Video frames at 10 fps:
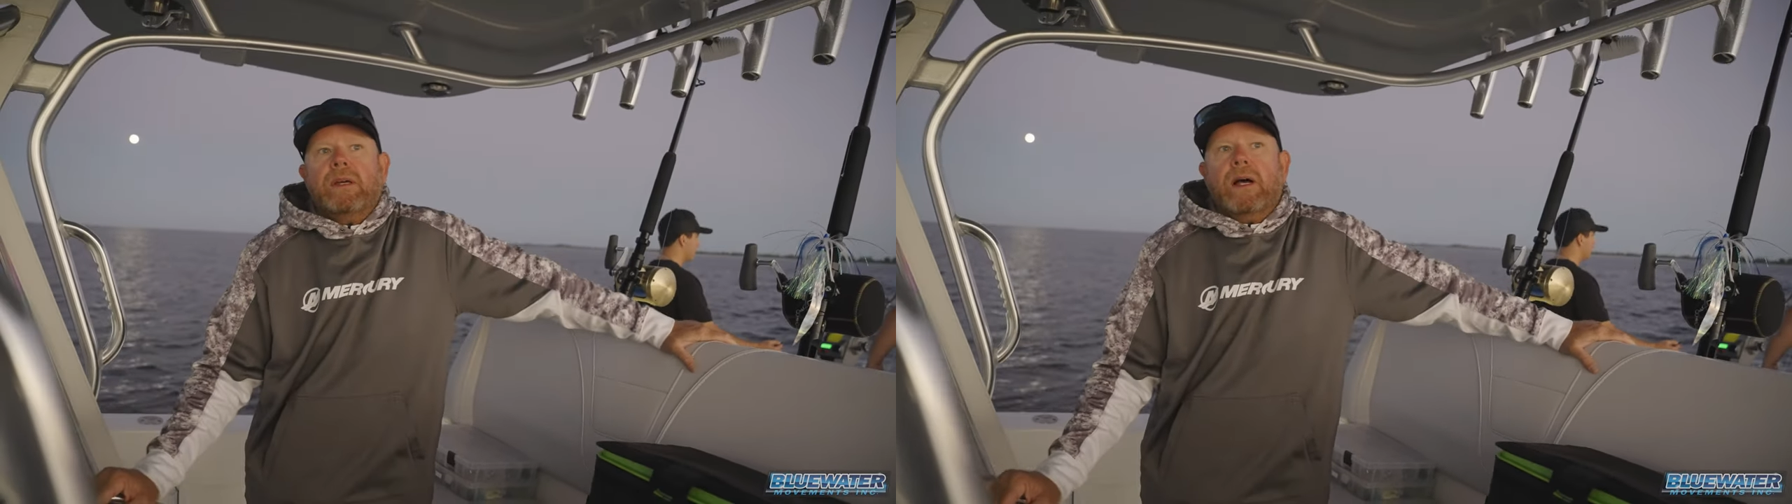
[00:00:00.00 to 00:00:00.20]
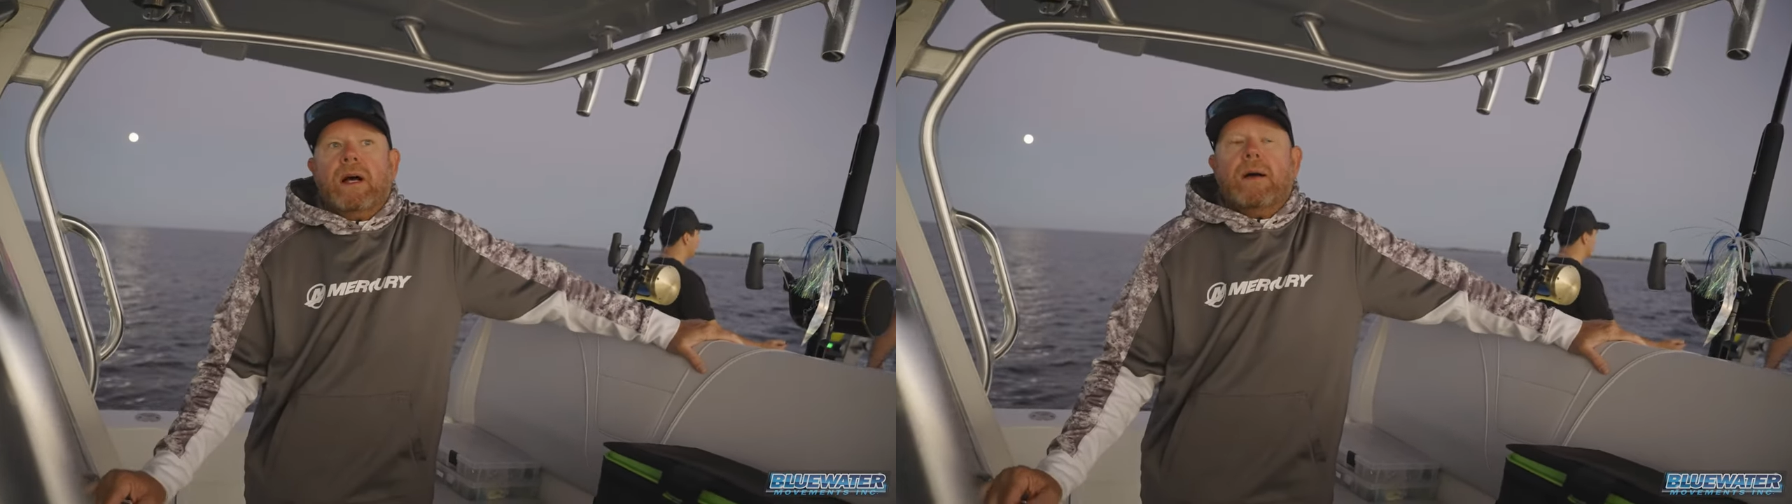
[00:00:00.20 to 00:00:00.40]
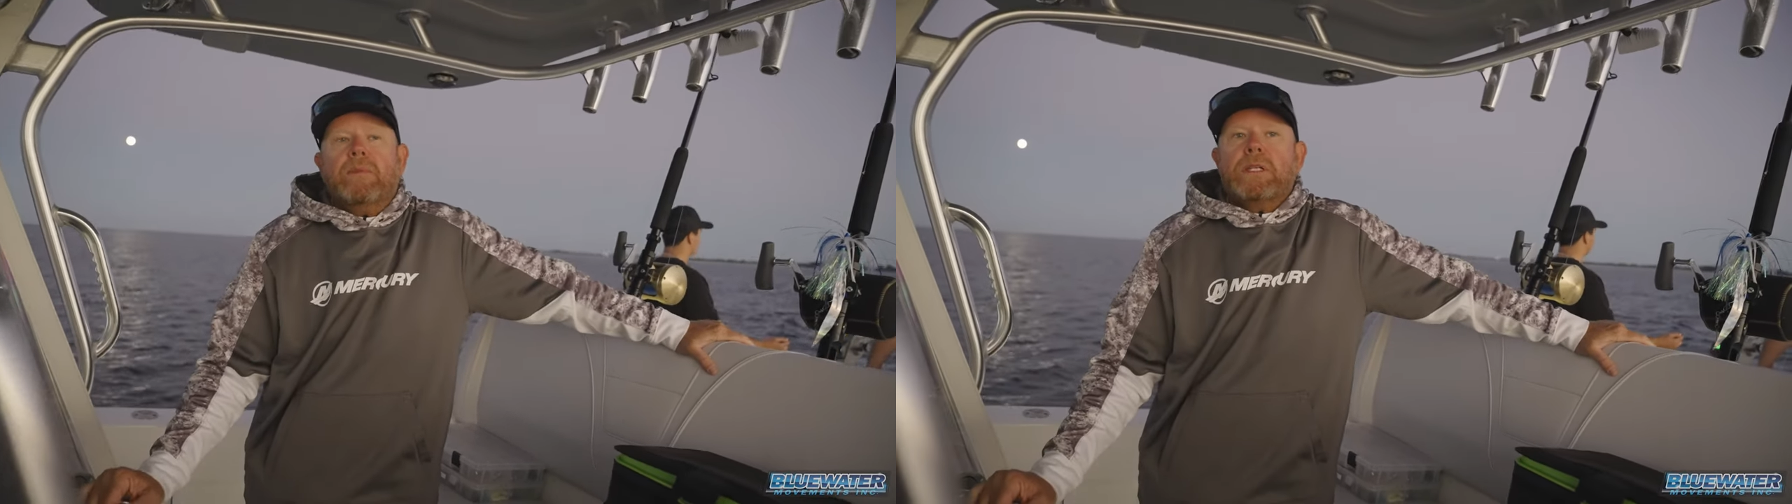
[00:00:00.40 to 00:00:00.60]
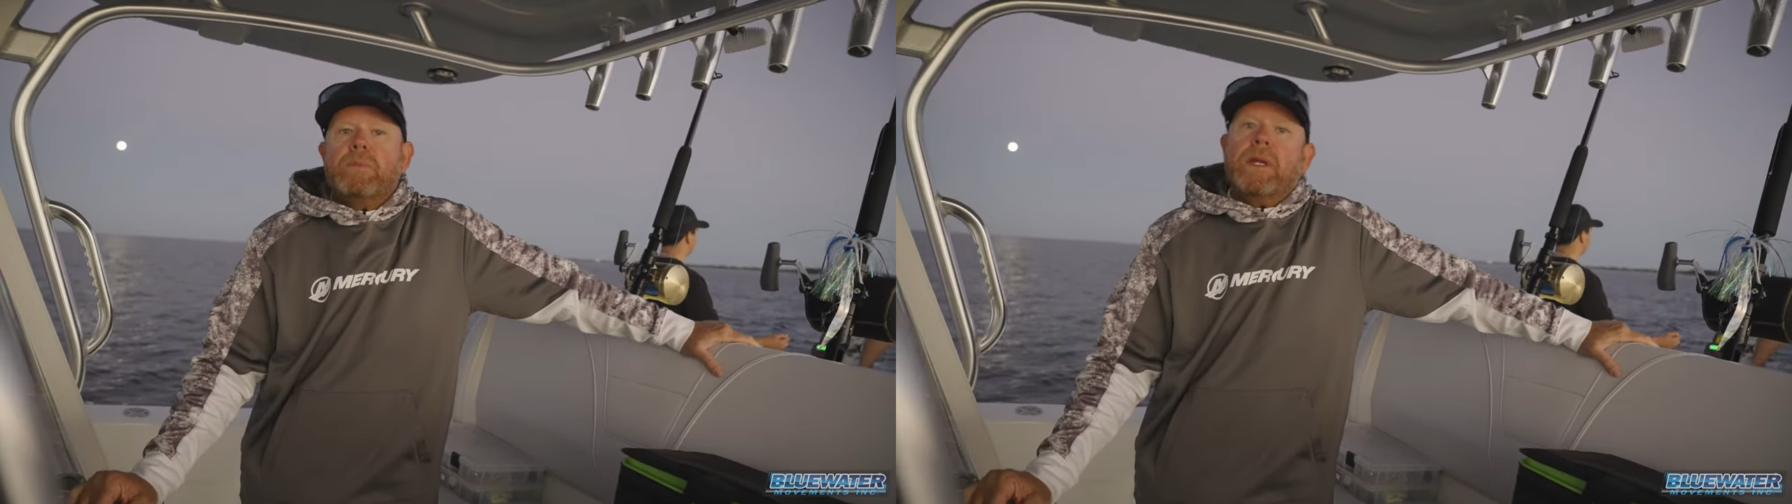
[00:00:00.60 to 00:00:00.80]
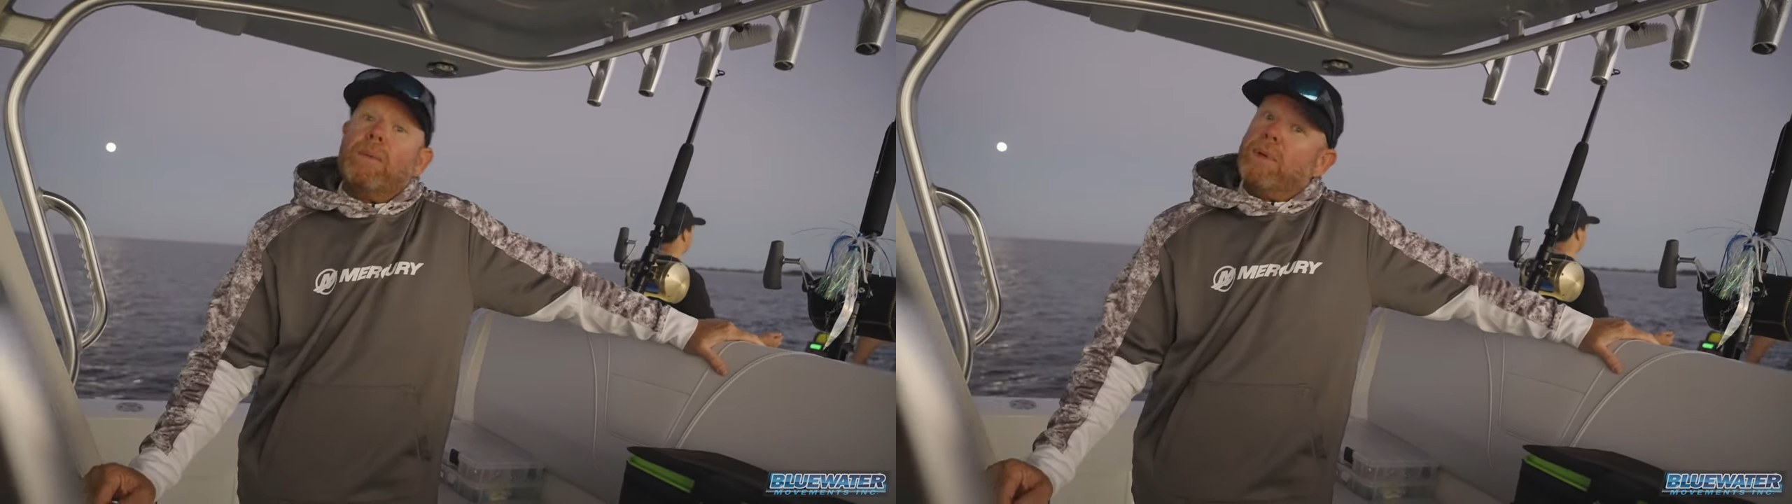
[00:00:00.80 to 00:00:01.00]
Um, this
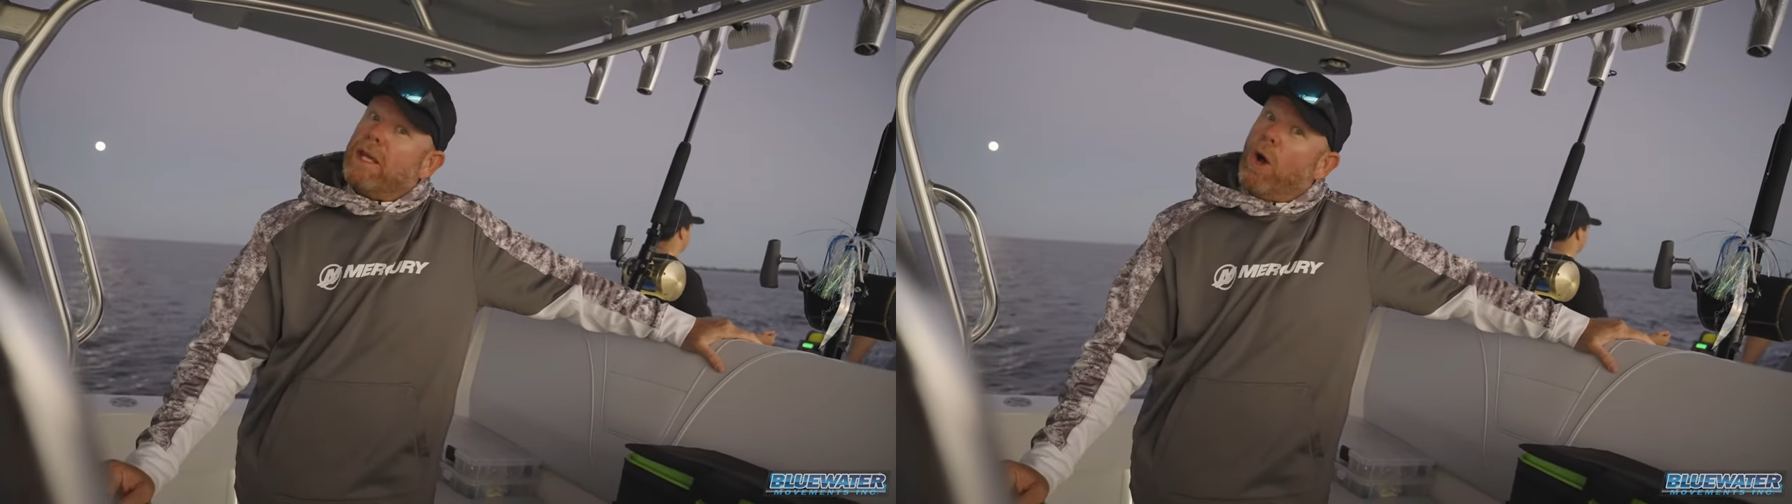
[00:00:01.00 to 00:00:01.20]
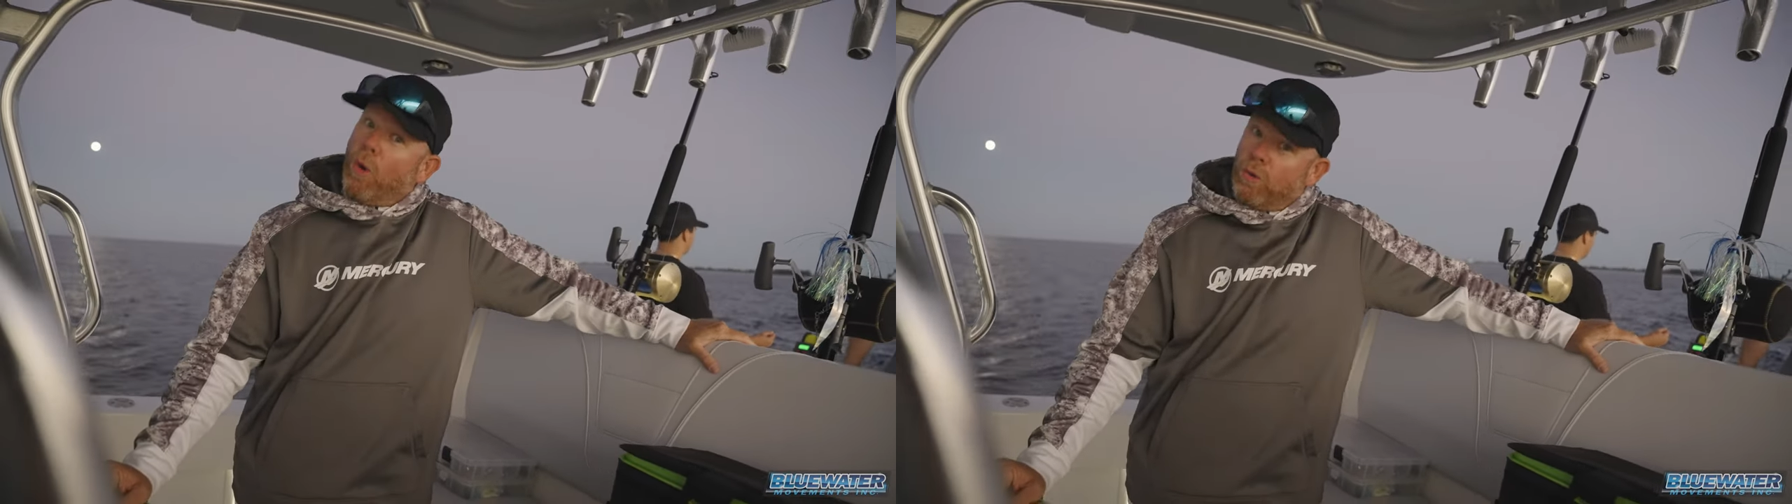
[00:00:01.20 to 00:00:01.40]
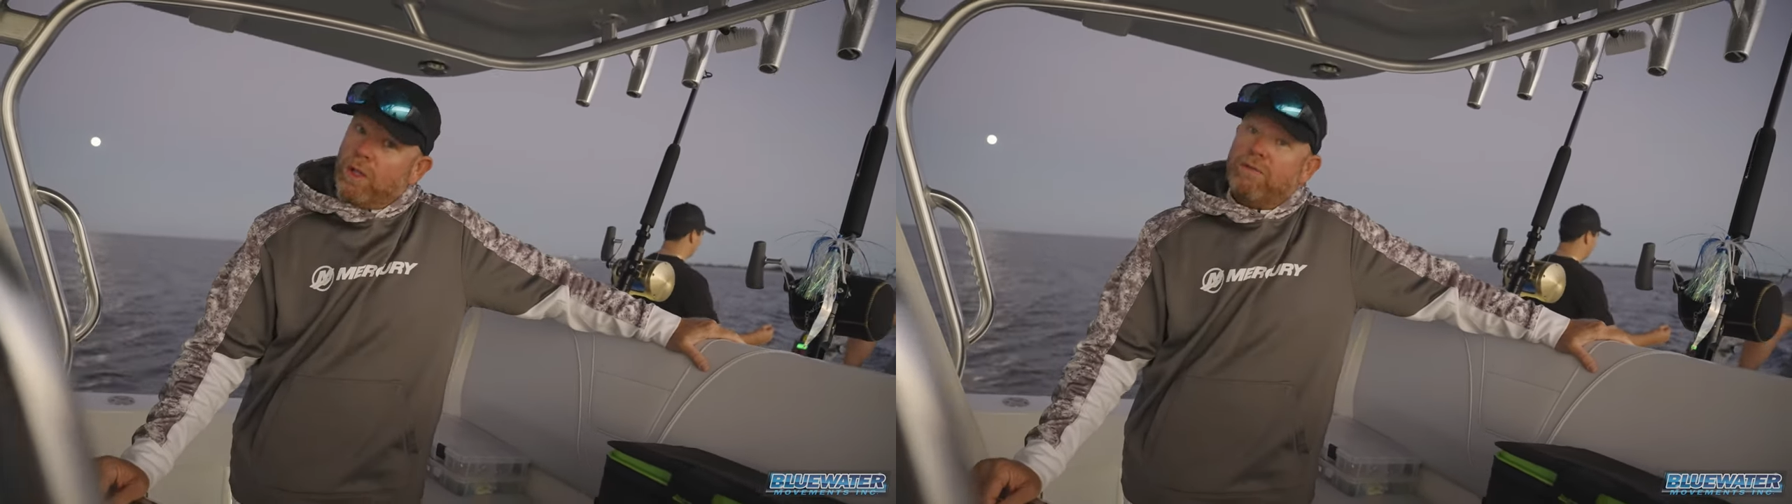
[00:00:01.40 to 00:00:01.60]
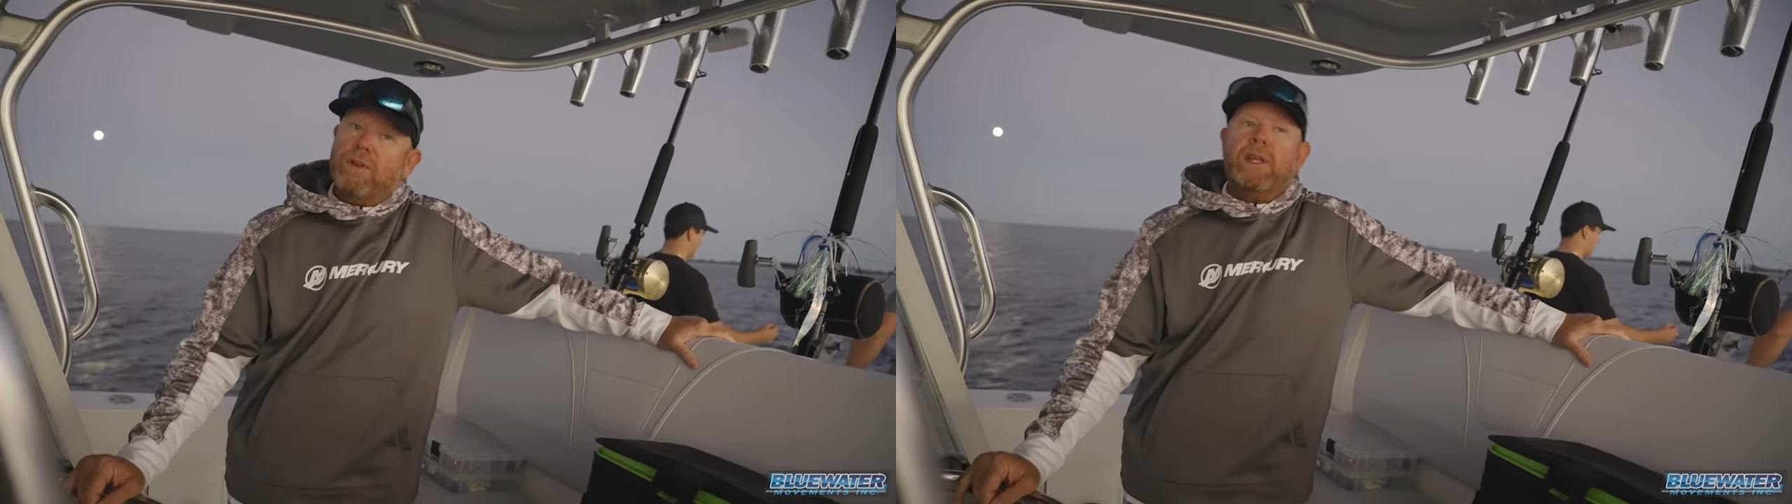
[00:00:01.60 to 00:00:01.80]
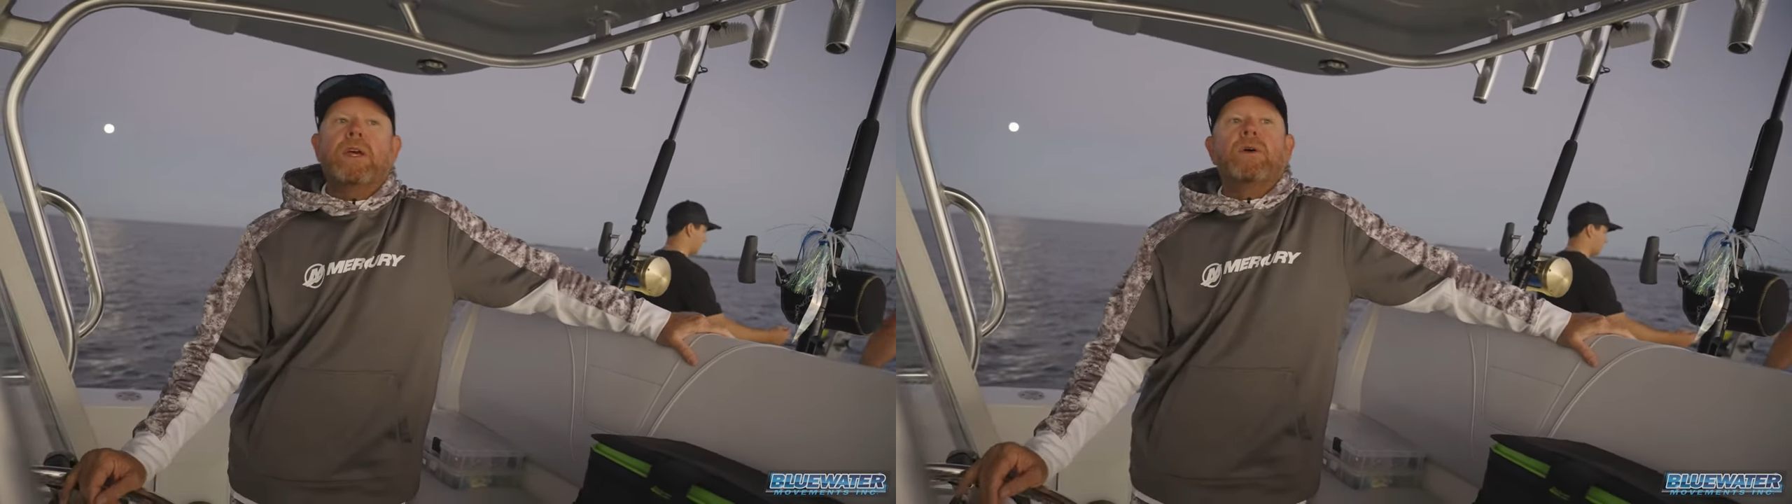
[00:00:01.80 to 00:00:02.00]
may not be the only
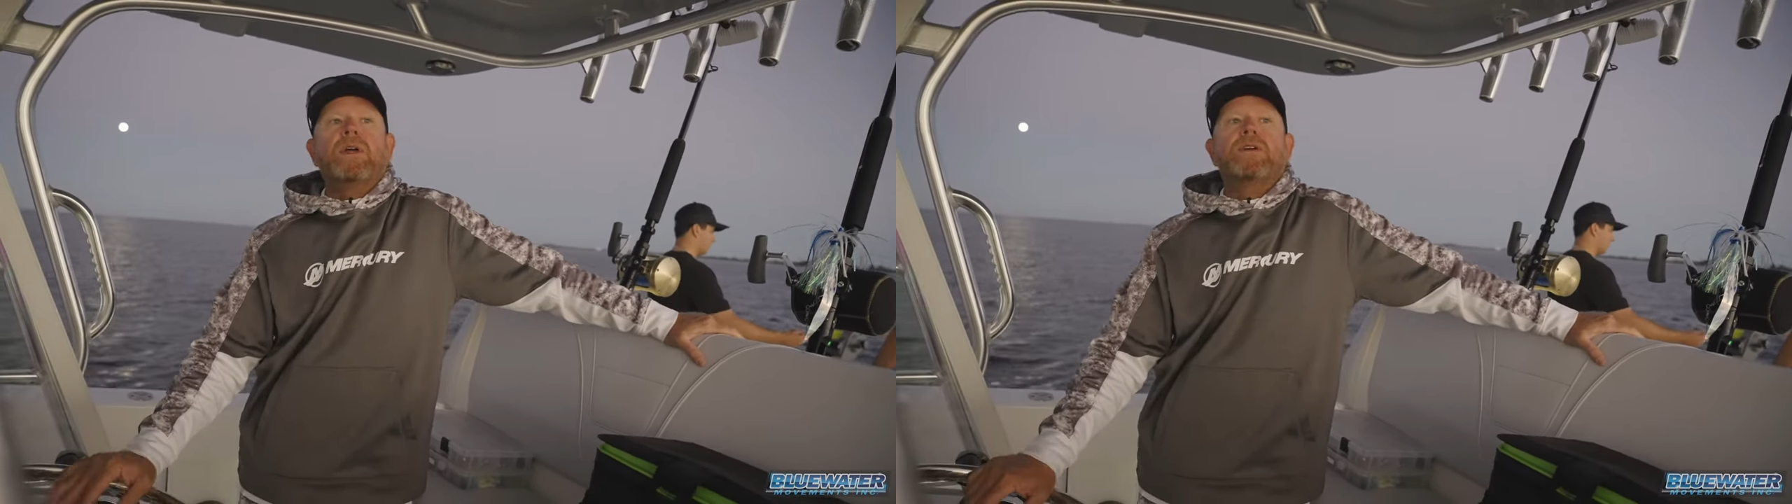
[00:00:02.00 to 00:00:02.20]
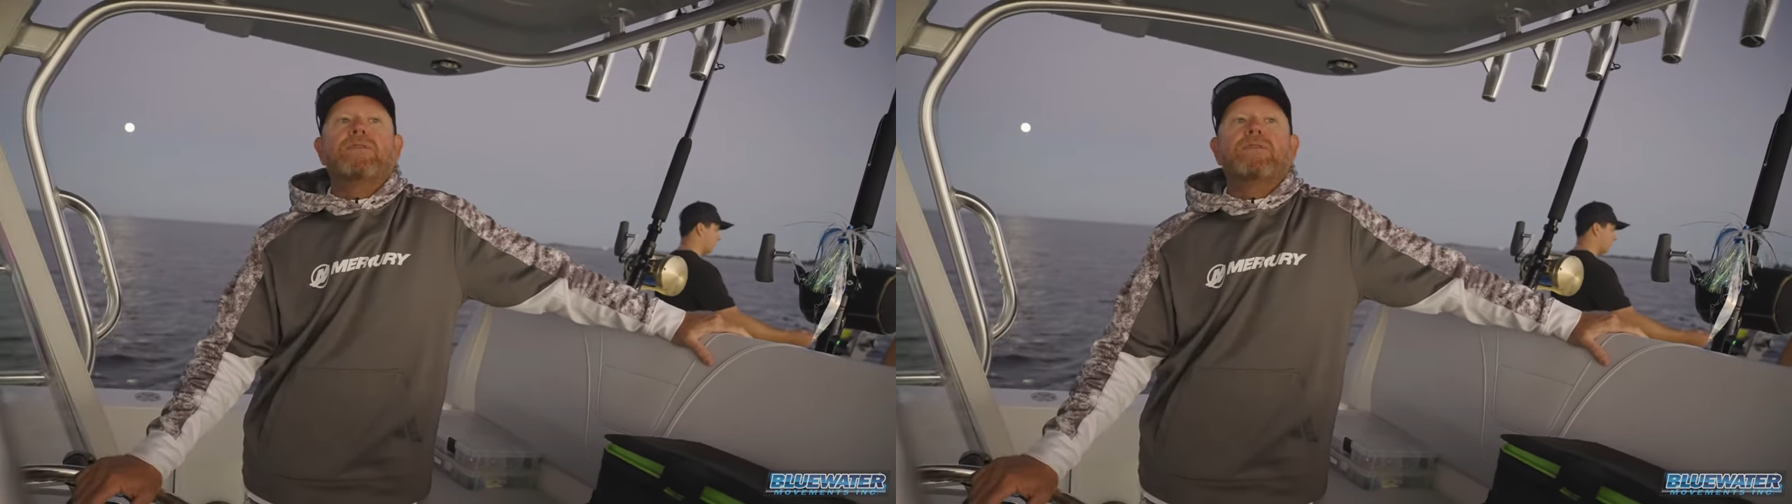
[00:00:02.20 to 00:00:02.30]
video here